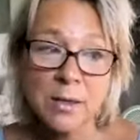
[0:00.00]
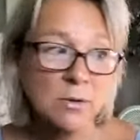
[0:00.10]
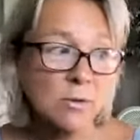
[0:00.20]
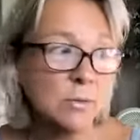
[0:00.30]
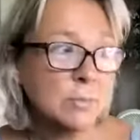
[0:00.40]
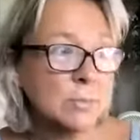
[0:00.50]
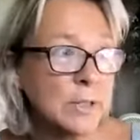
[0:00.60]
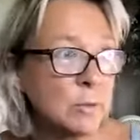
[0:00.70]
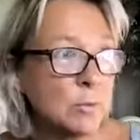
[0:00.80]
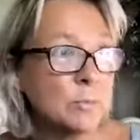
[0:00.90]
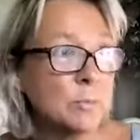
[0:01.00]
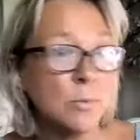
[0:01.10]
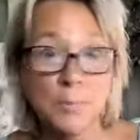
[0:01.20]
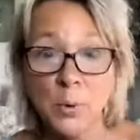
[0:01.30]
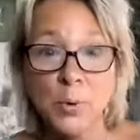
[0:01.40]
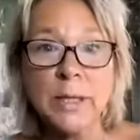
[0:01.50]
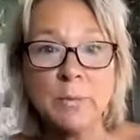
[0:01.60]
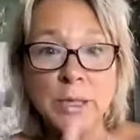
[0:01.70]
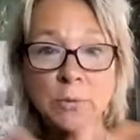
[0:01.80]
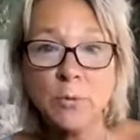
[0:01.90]
You, we all, or boy,
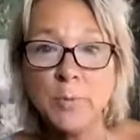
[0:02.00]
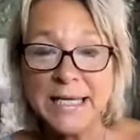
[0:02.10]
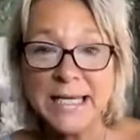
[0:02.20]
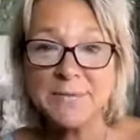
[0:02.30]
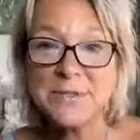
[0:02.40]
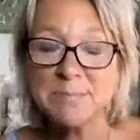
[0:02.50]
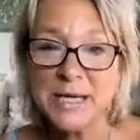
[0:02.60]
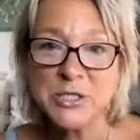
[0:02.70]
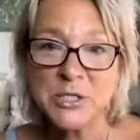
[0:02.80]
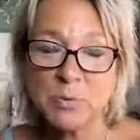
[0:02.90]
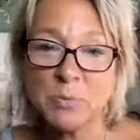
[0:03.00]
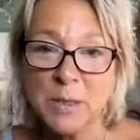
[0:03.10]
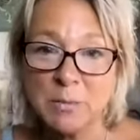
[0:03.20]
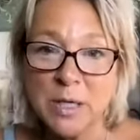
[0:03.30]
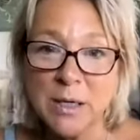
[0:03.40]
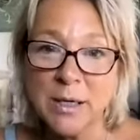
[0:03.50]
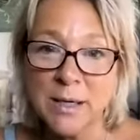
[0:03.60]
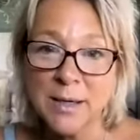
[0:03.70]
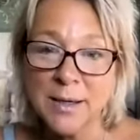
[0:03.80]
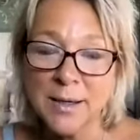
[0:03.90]
we all believed in magic when we were younger